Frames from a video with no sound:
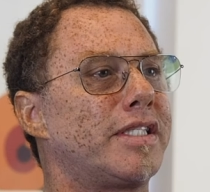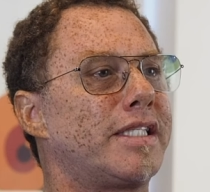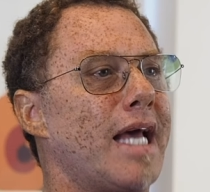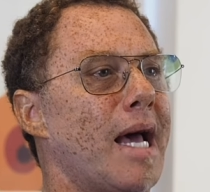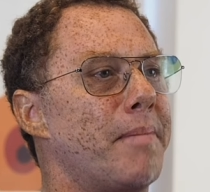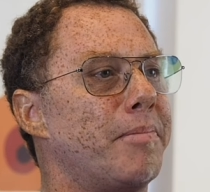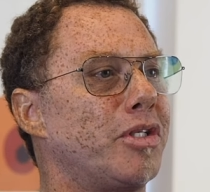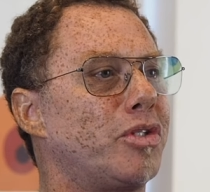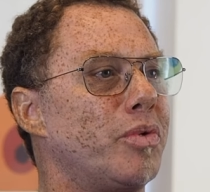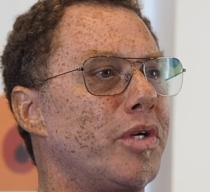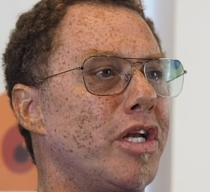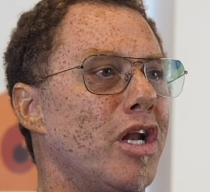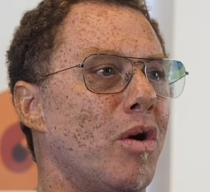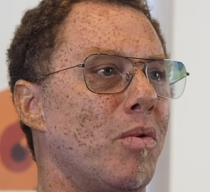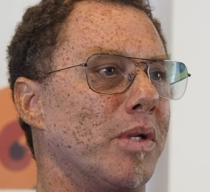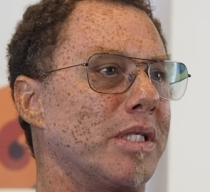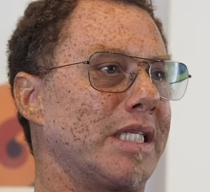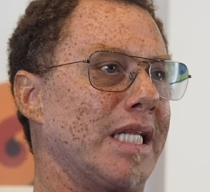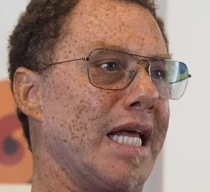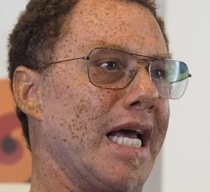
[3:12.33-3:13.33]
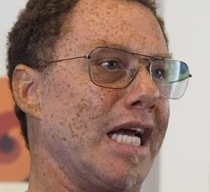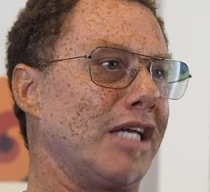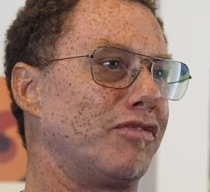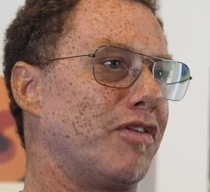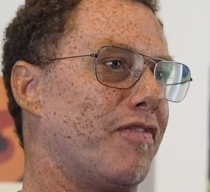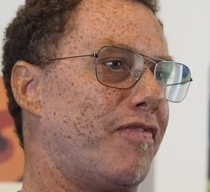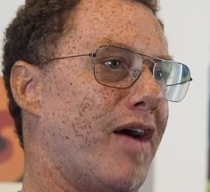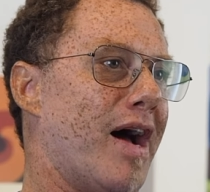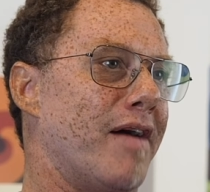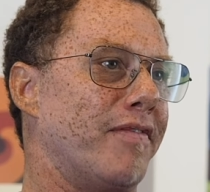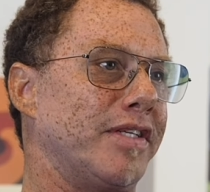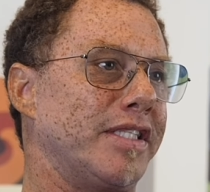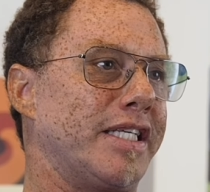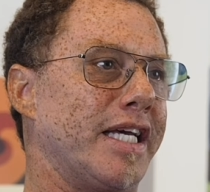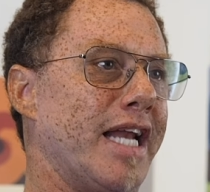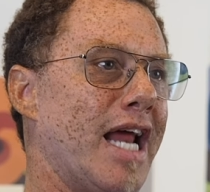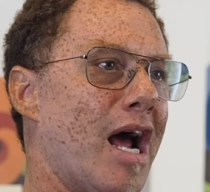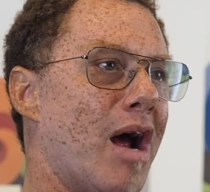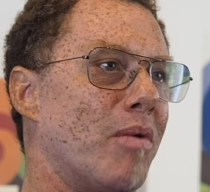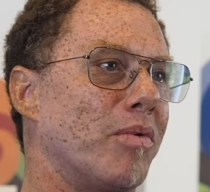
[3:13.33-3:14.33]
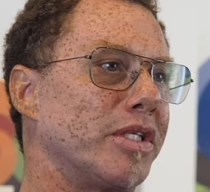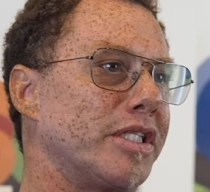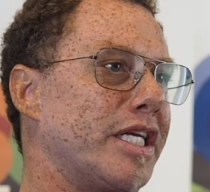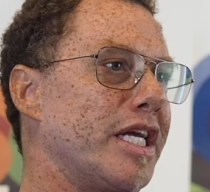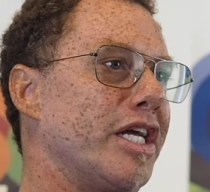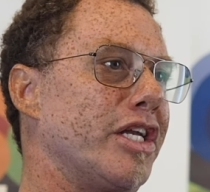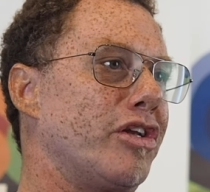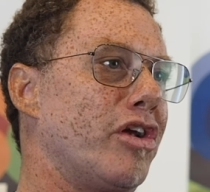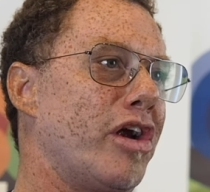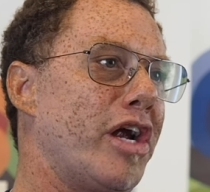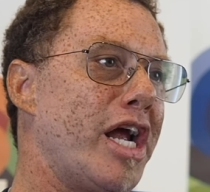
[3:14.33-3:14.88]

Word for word: sat between no one's legs for five and 10 hours getting your